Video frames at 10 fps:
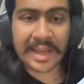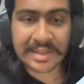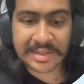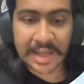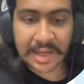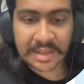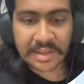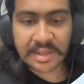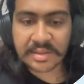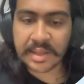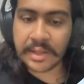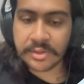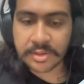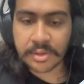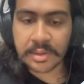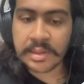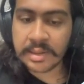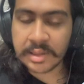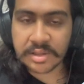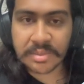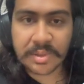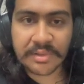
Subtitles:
exactly sinusoidal in nature but